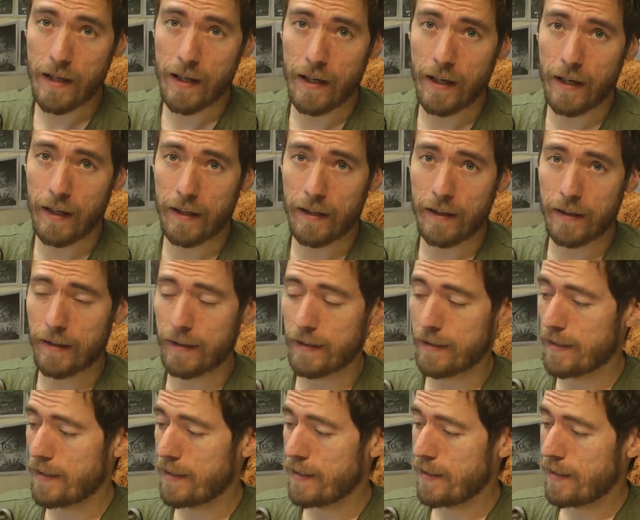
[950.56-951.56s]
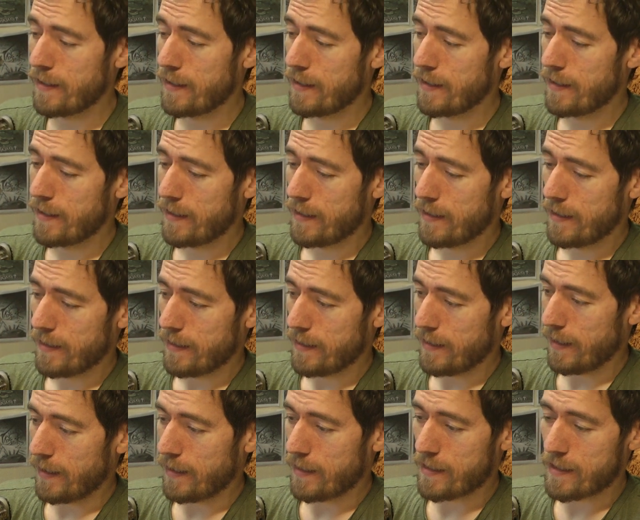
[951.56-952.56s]
And
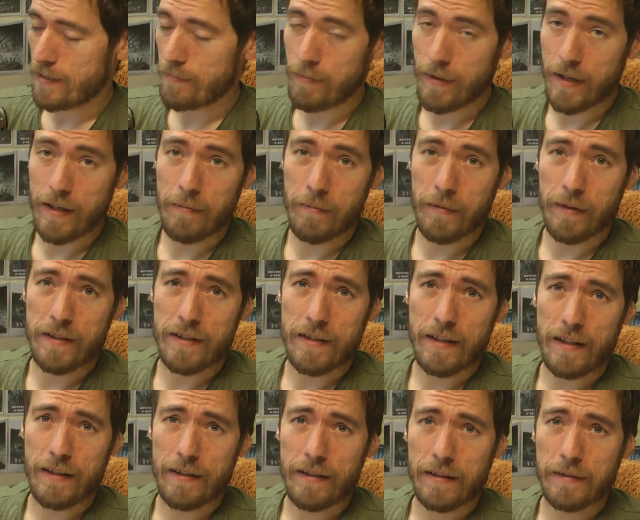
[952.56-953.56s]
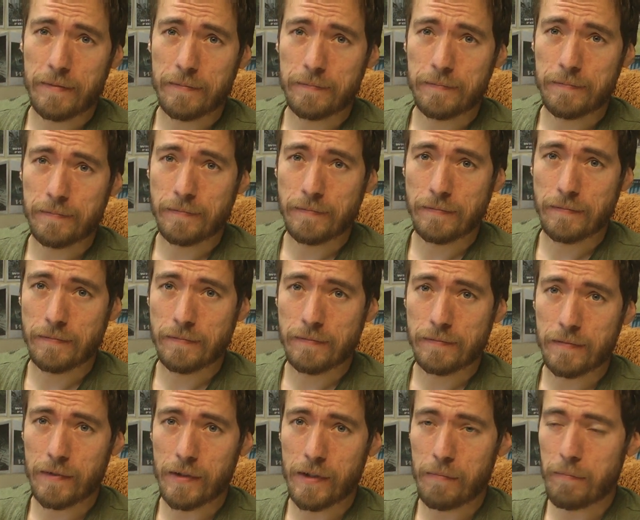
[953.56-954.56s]
yeah, that's pretty much it
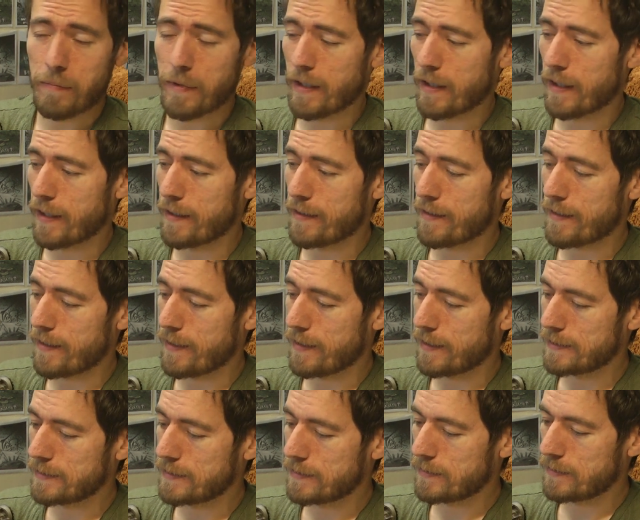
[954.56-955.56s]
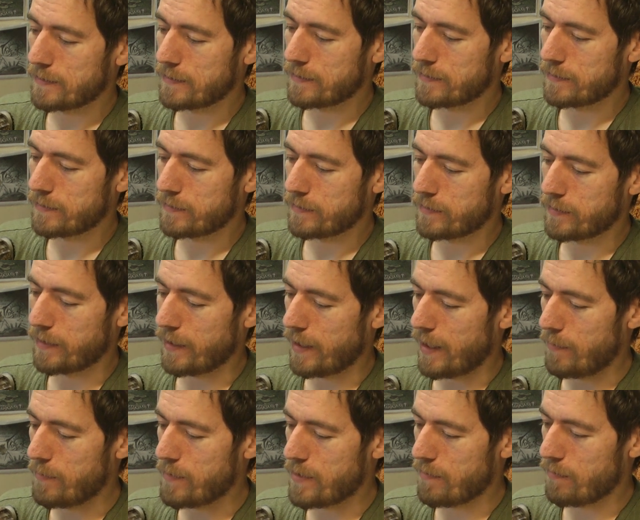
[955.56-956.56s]
for the P90, for the
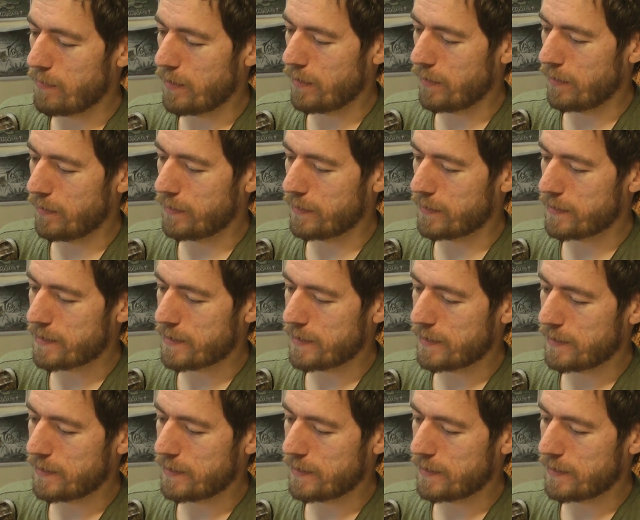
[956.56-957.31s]
MG100.